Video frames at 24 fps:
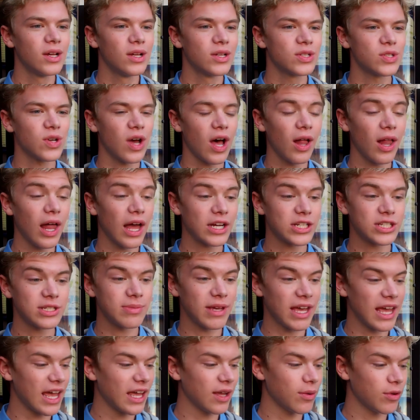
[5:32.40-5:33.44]
So I'll actually
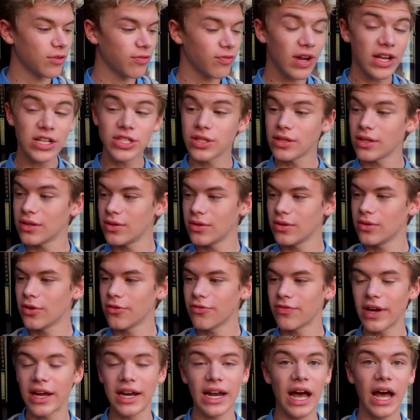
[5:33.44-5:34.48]
be hanging with friends. You'll
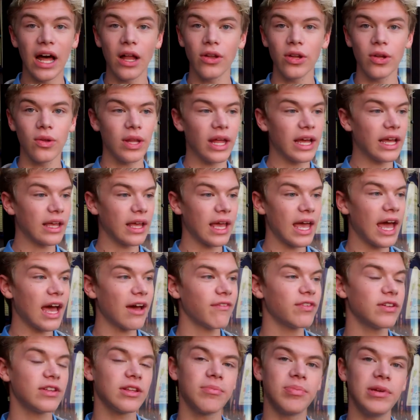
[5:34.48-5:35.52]
find I'll know like
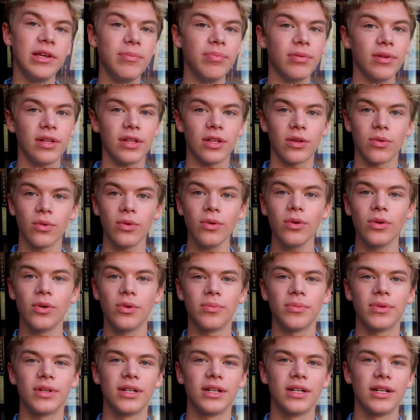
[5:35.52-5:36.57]
half of the people in the room.
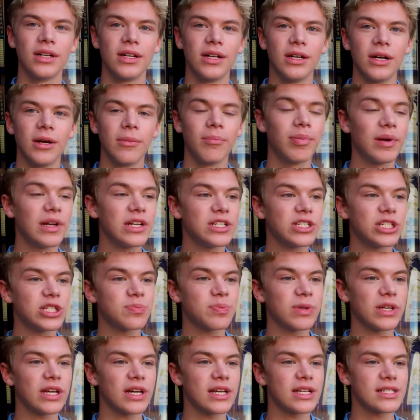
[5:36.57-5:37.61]
Yeah. But it's
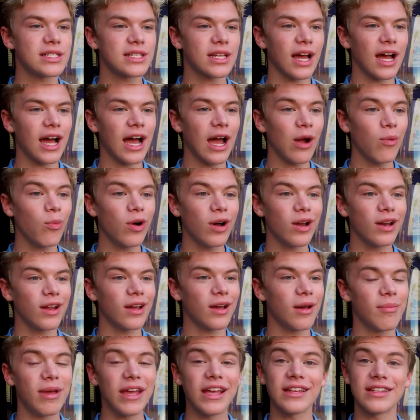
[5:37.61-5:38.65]
just because I want
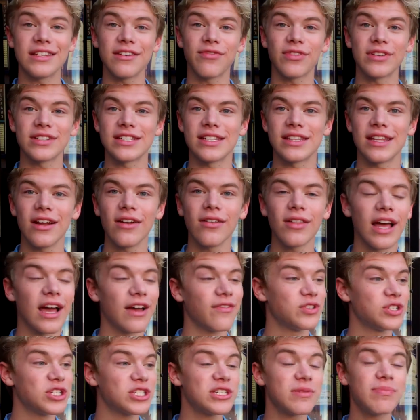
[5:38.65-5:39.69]
to make a difference in their
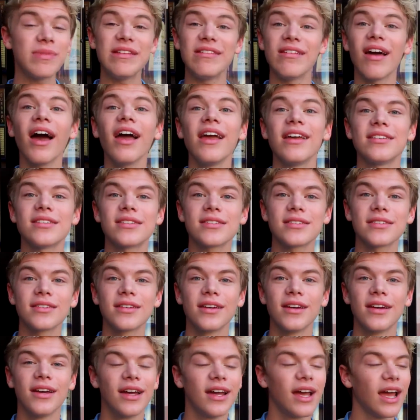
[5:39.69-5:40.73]
life just to be nice.
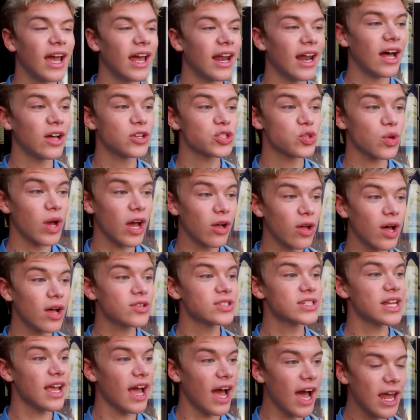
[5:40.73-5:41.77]
Thank and I'll, so I'll, I'll,
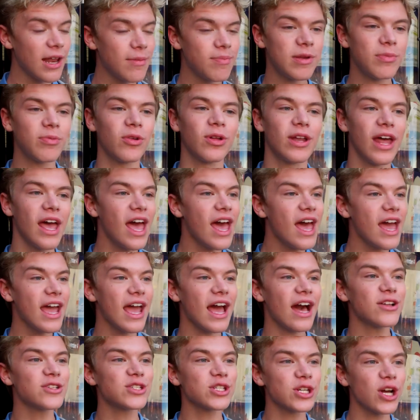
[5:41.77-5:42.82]
say hi to people and hey,
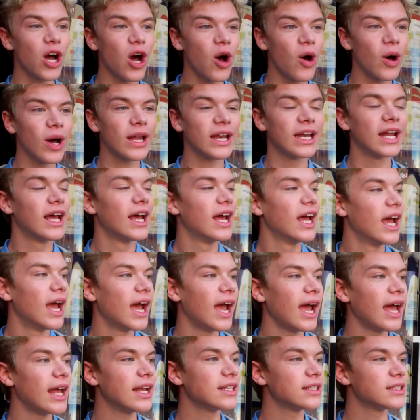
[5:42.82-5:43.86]
how's it going?
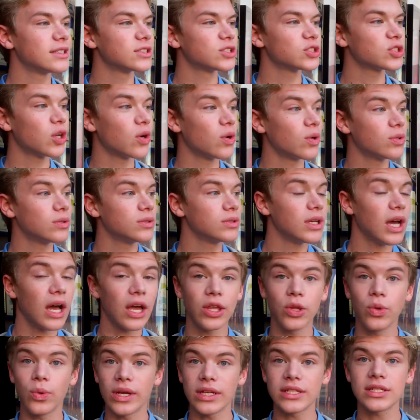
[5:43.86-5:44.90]
And yeah. so
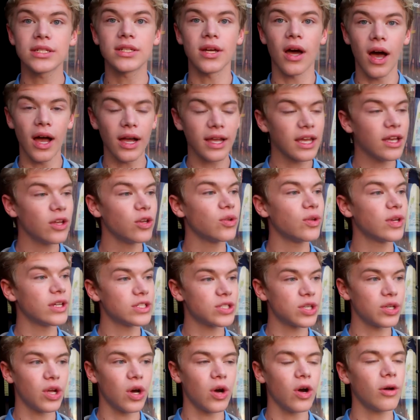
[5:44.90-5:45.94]
you get to talking and you get
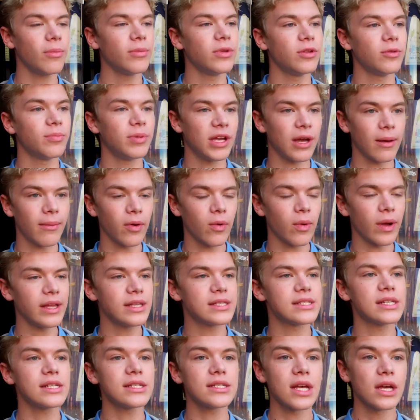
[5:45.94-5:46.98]
to know them and you become
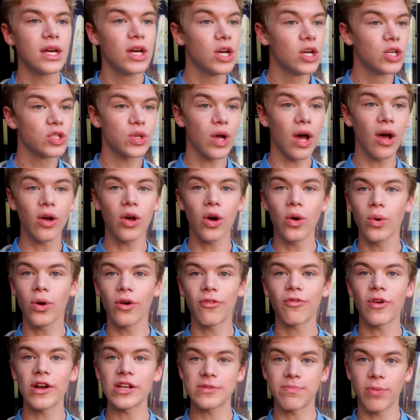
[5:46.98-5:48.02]
acquaintances. So I'll go to
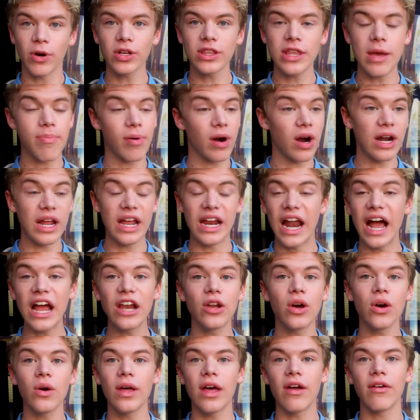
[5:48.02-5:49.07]
a friend's birthday party and I
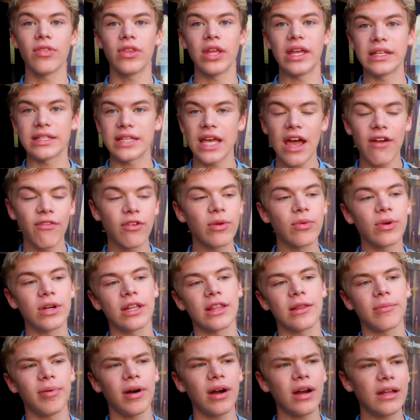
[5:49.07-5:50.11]
know everyone
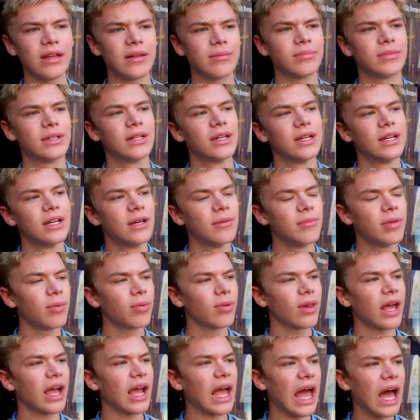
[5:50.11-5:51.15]
in the party and people
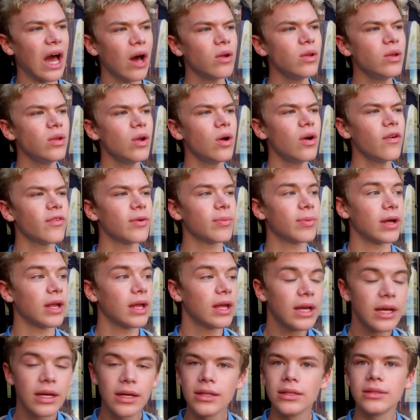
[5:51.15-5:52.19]
are like, how do you know
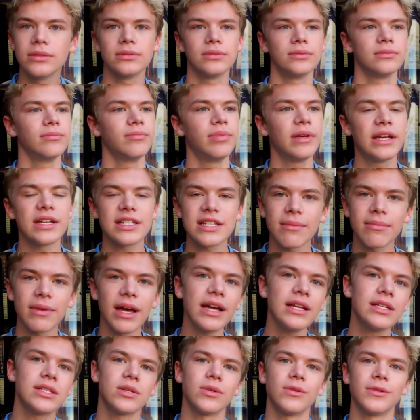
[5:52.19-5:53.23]
everybody? because I'm
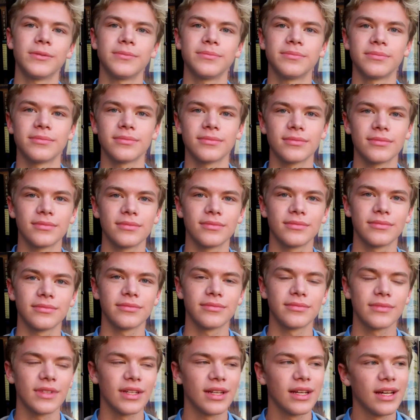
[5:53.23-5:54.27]
nice to him. Yeah.
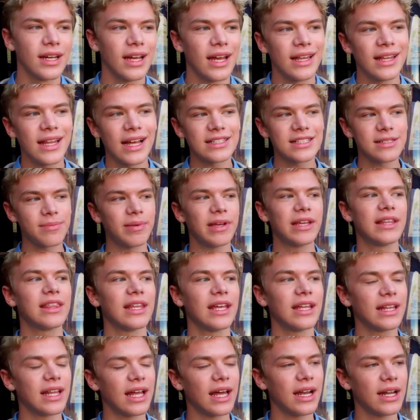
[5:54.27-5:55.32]
And that's a big
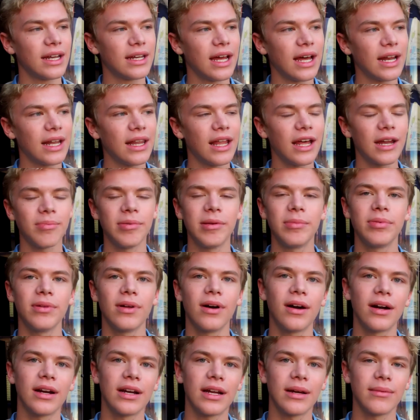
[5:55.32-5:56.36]
thing that not a lot of people
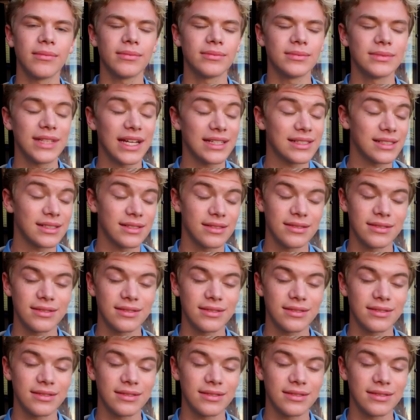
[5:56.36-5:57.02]
are, and I'm, that's.